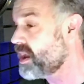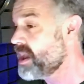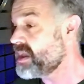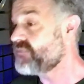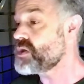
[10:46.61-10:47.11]

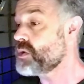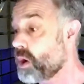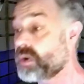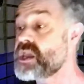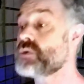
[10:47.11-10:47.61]
If you
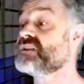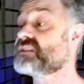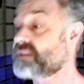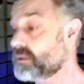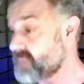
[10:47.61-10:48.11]
hurry, you can
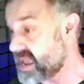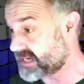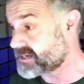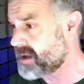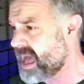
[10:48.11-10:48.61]
still make it.